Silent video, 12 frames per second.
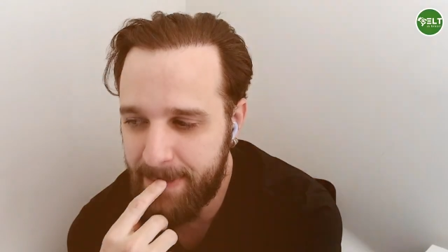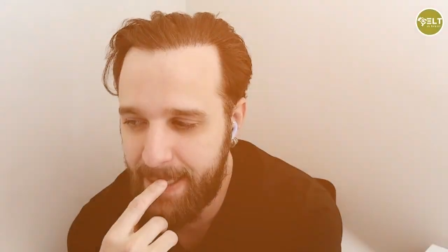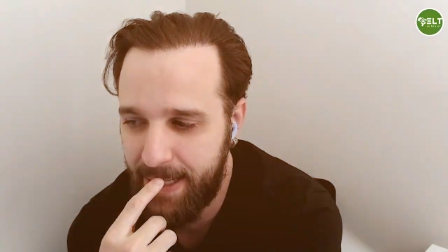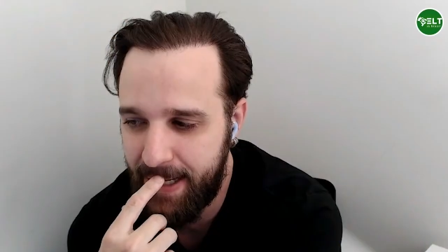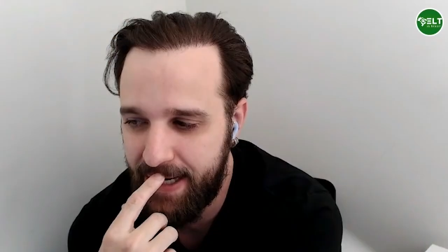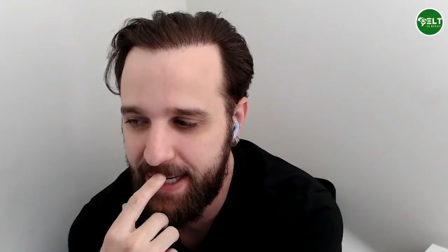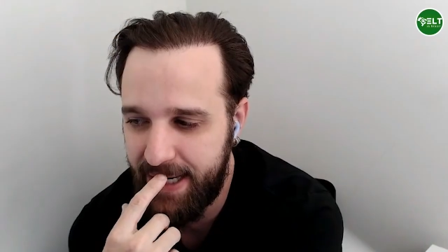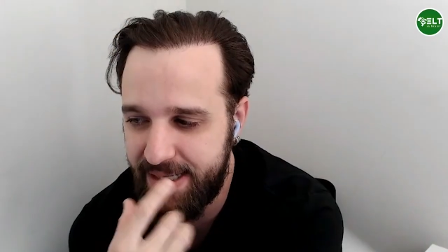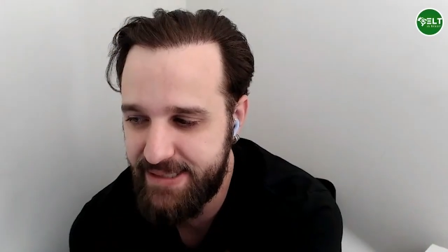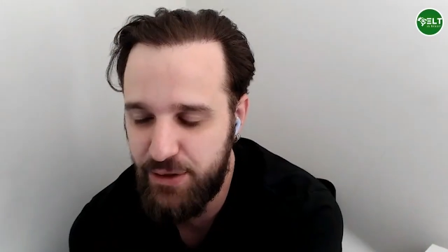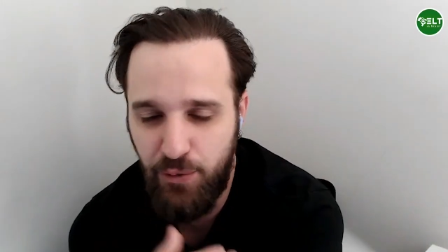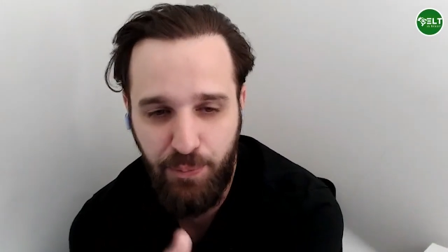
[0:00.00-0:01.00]

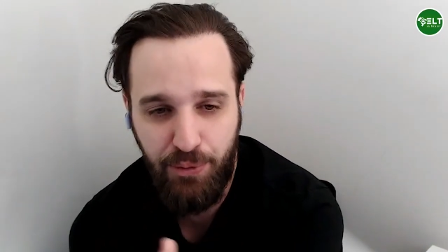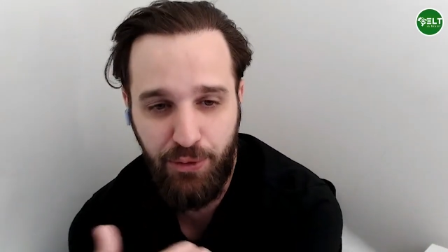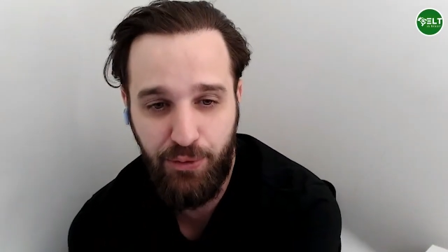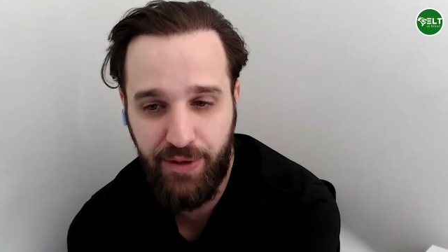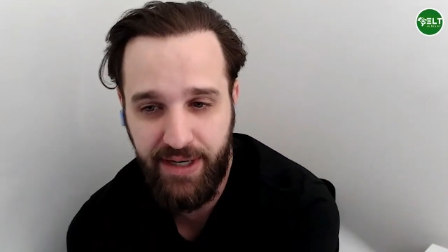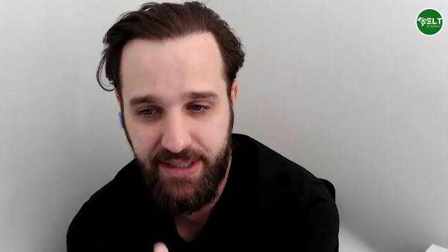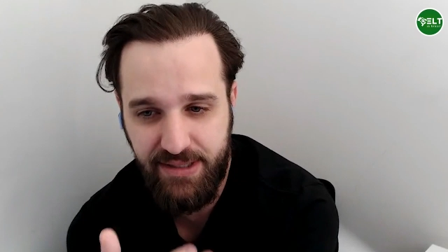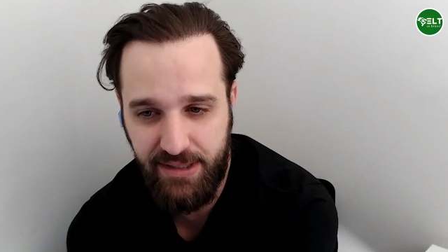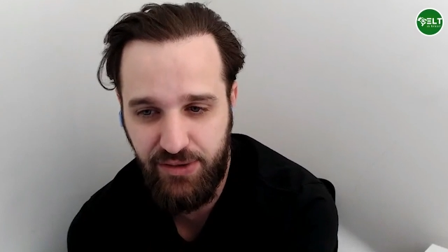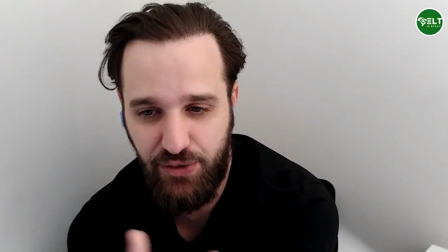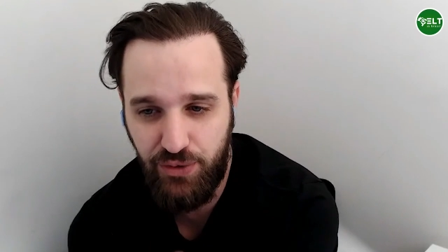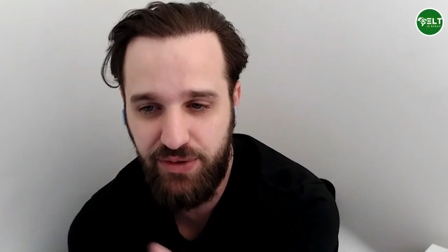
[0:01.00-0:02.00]
as you progress,
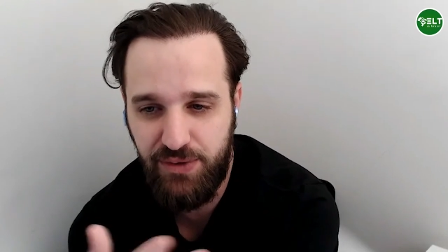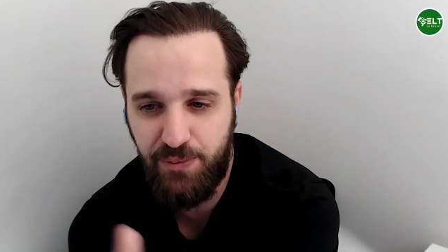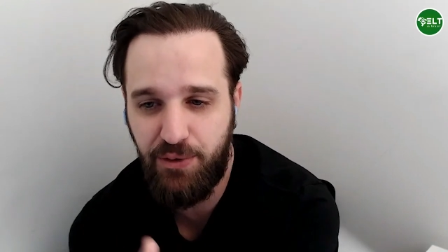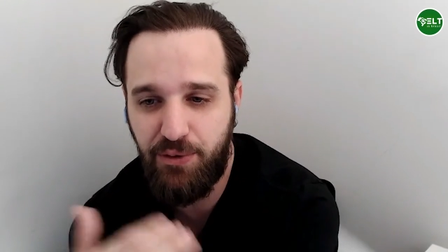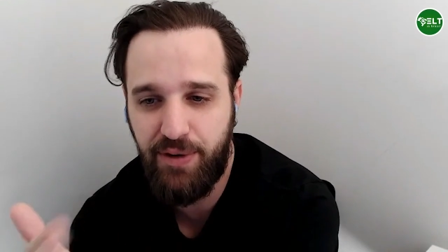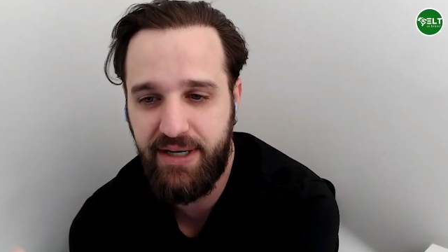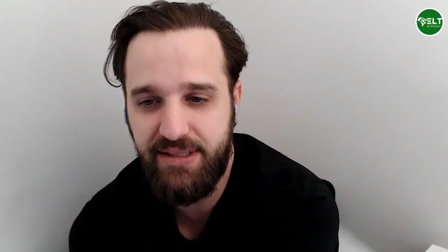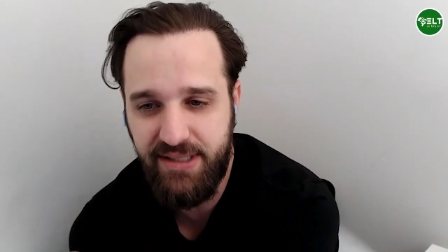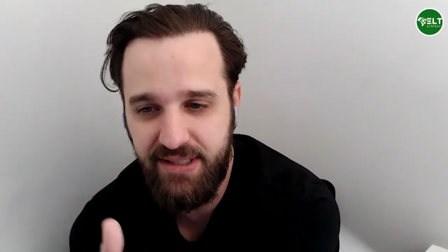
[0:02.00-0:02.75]
as students progress